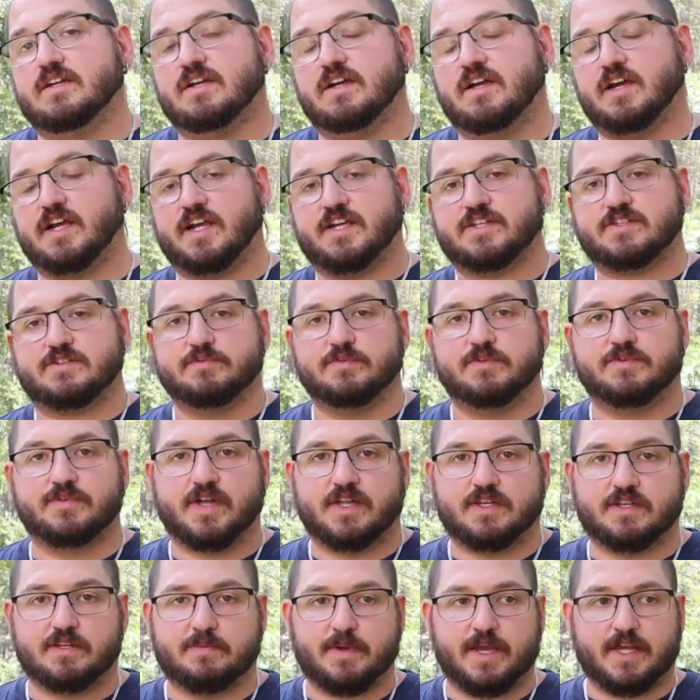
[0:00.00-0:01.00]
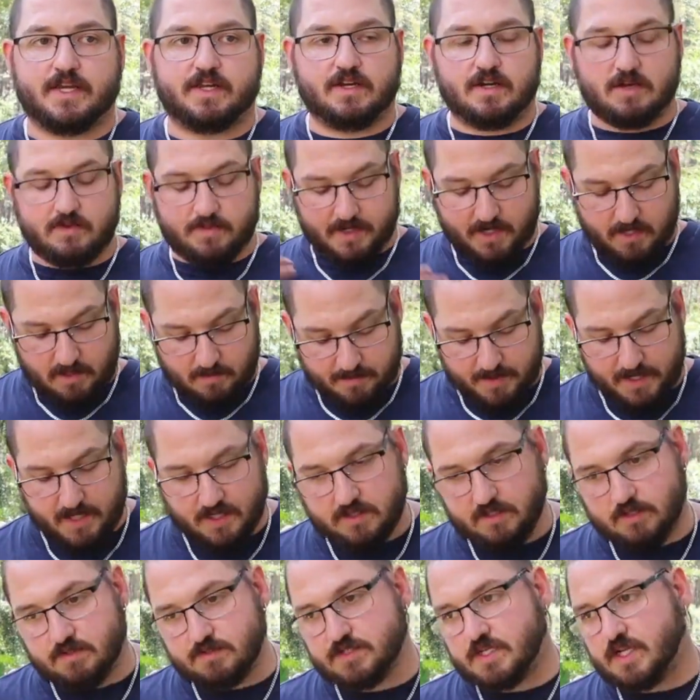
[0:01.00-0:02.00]
Okay, so we moved out to the backyard. We got our
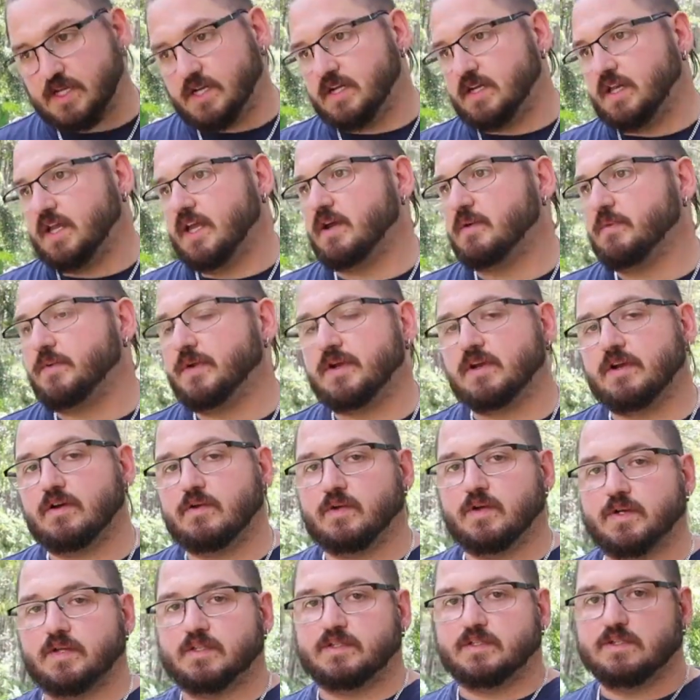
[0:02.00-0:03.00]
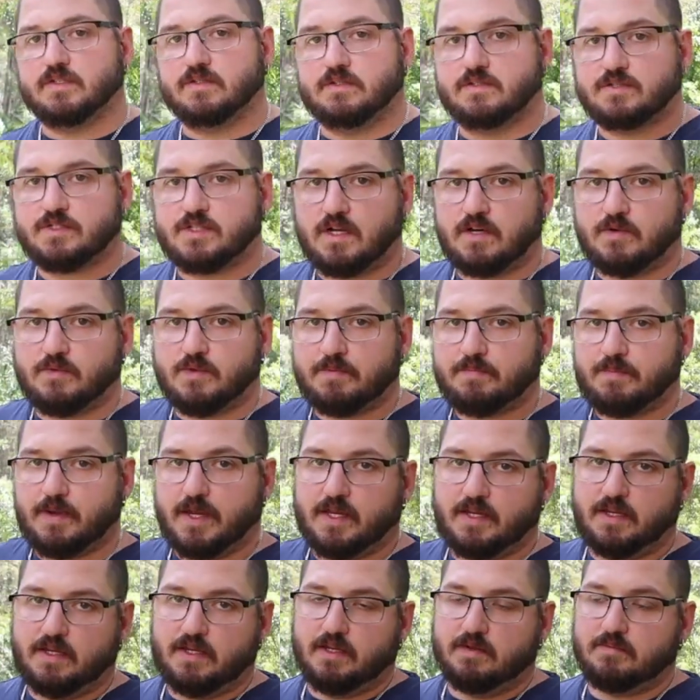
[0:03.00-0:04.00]
paint clothes on, and we are going to start with
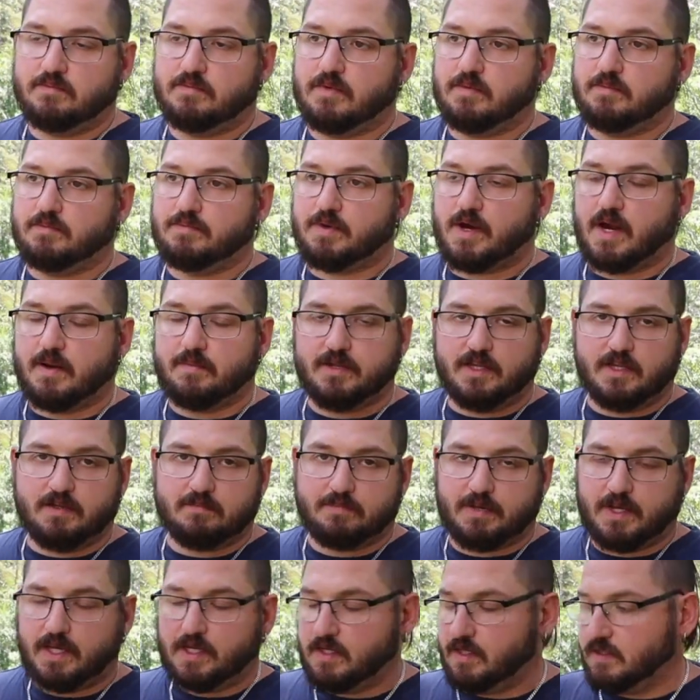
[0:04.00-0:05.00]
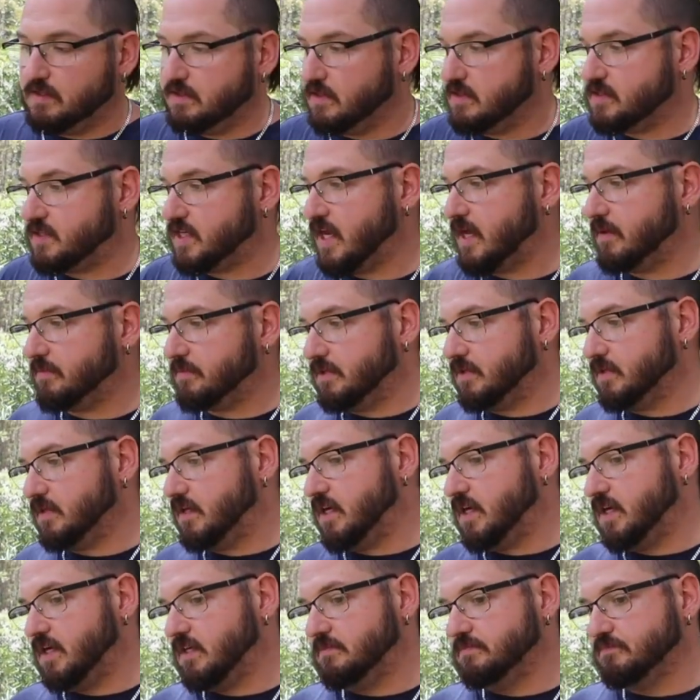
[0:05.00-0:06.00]
priming and painting this cabinet.
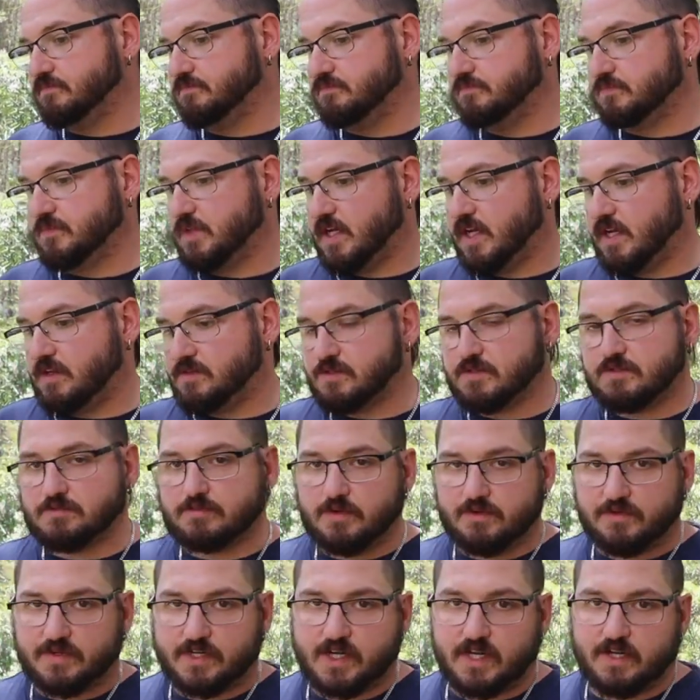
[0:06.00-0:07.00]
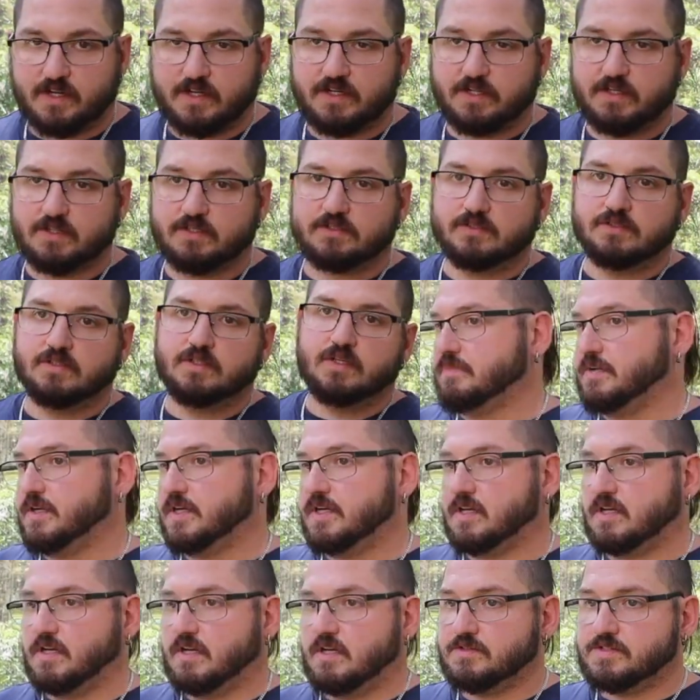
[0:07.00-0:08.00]
And as I was moving it out here,
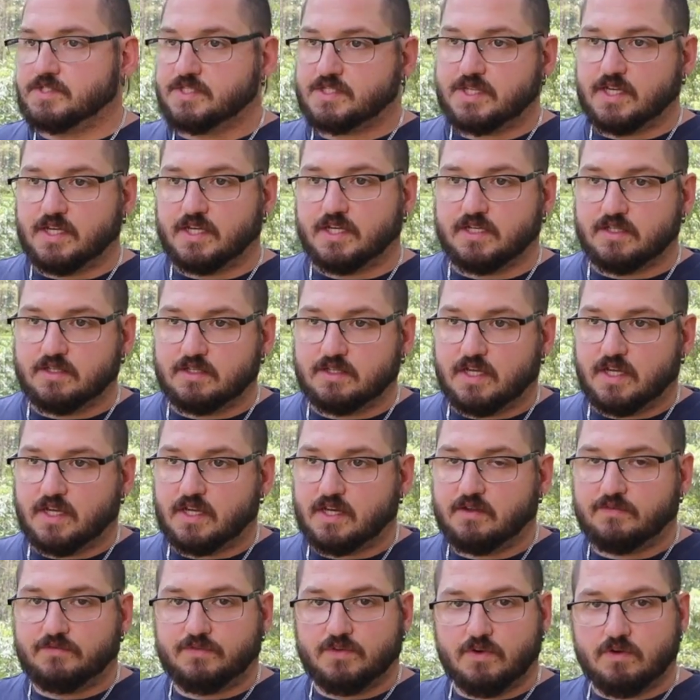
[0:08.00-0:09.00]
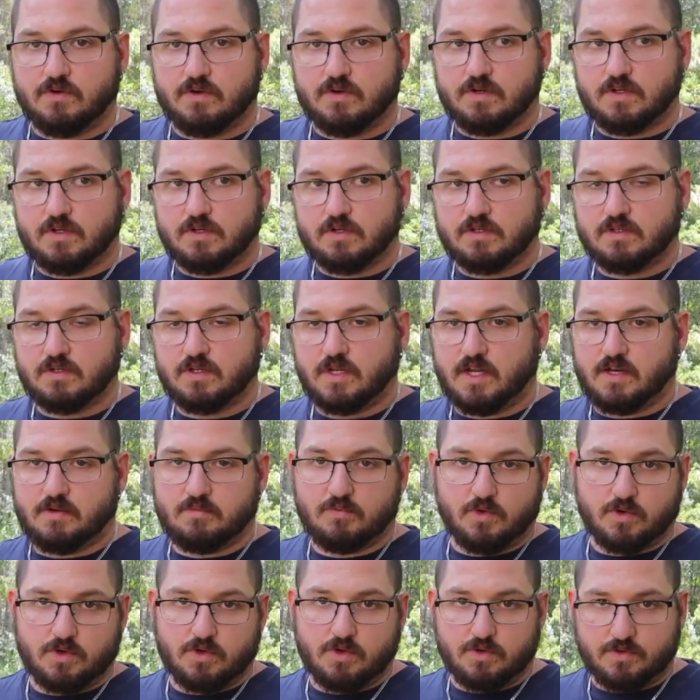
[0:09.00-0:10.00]
but I was just thinking that if you're in a
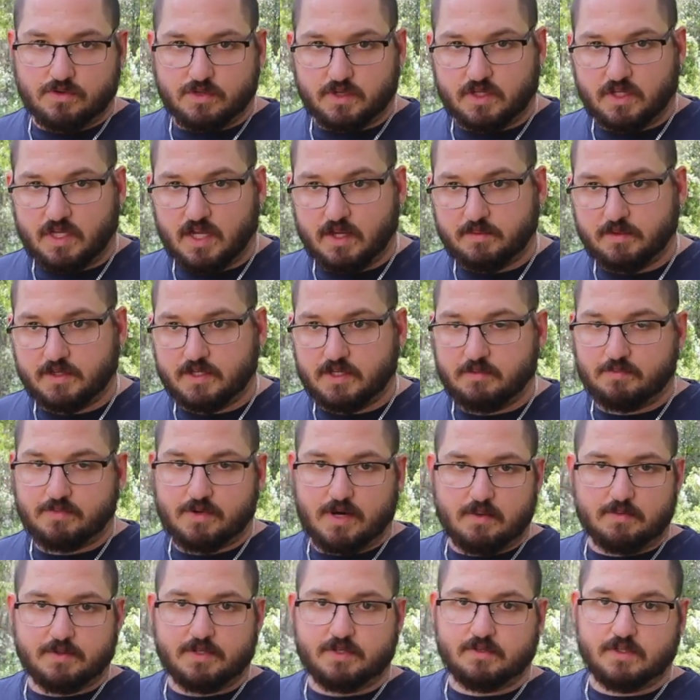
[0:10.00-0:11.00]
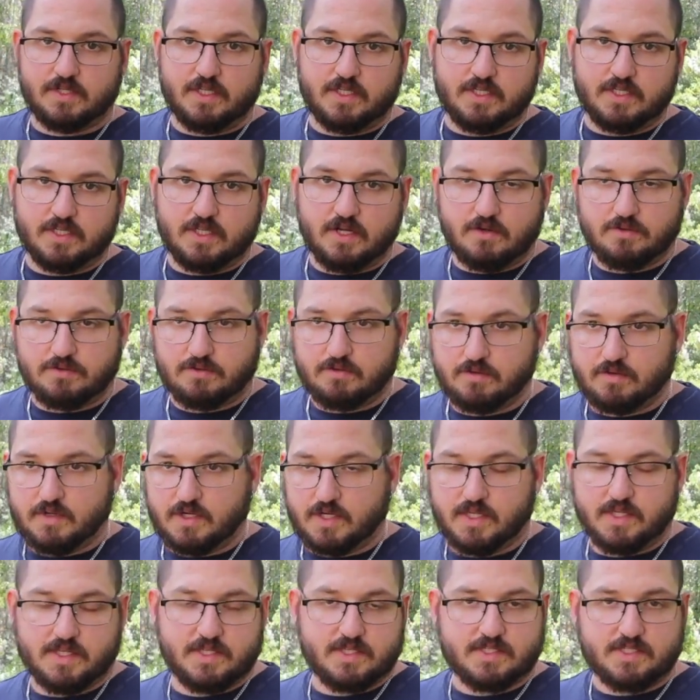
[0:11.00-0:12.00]
more northern climate, you probably don't need to go through
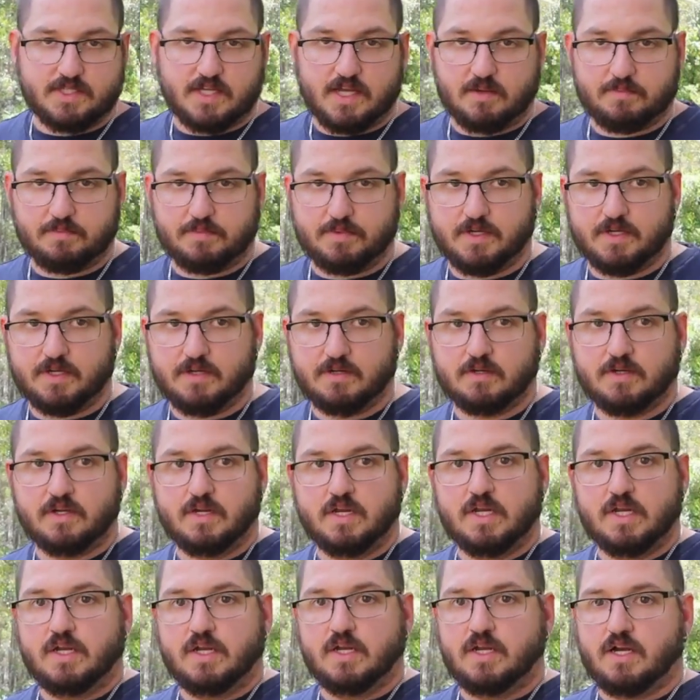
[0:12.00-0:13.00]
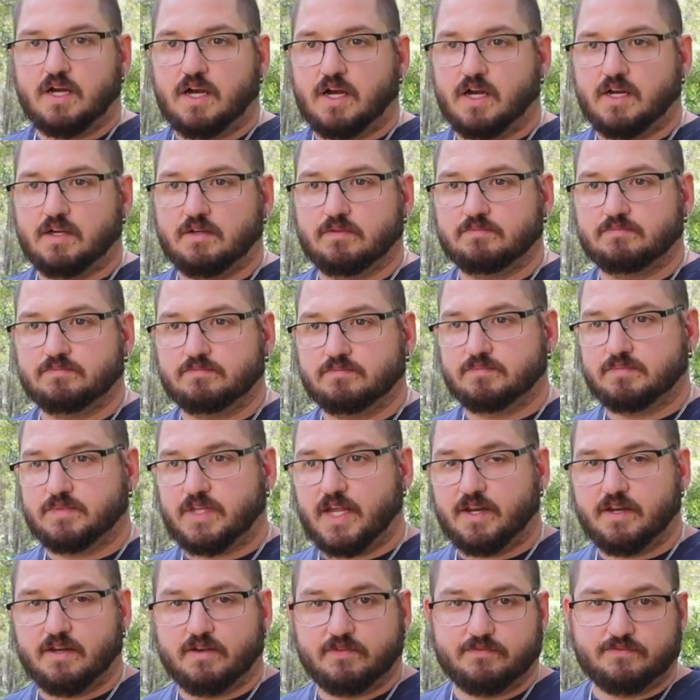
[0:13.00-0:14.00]
any of this step here.
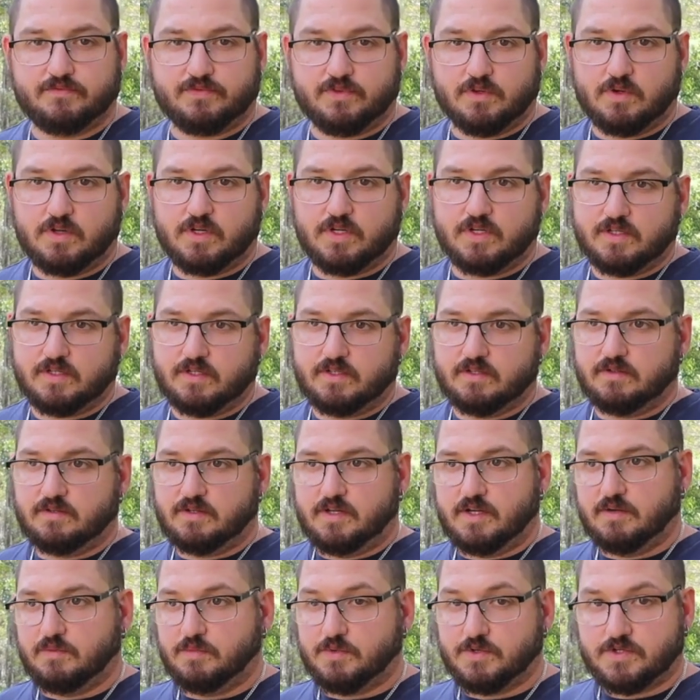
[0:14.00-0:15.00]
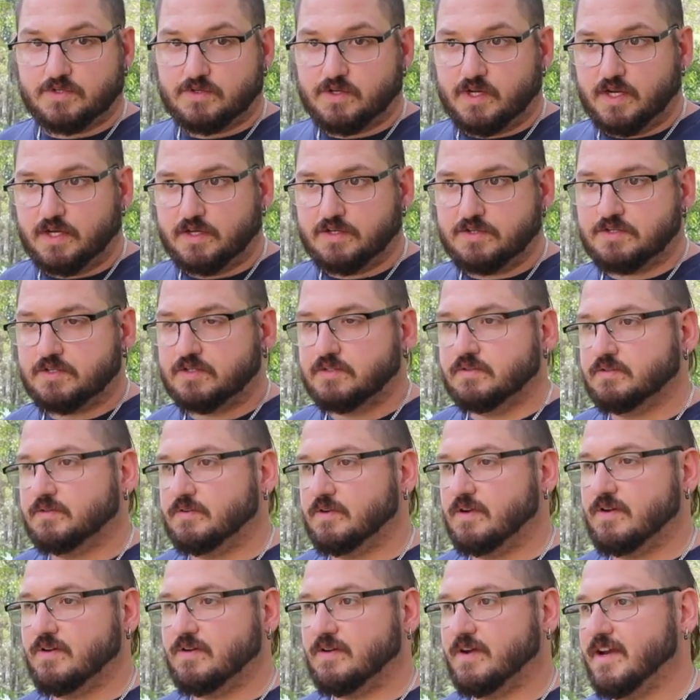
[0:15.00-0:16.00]
Down here in Florida, we're strange,
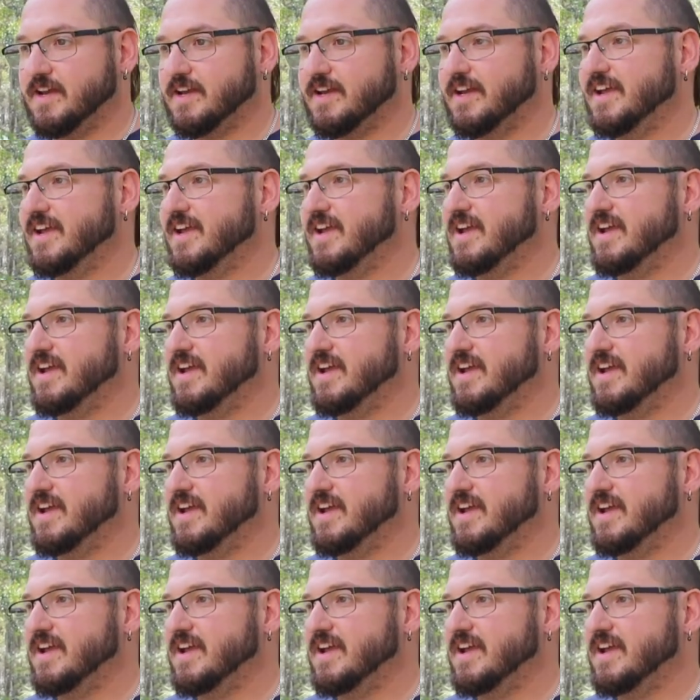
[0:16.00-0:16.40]
right?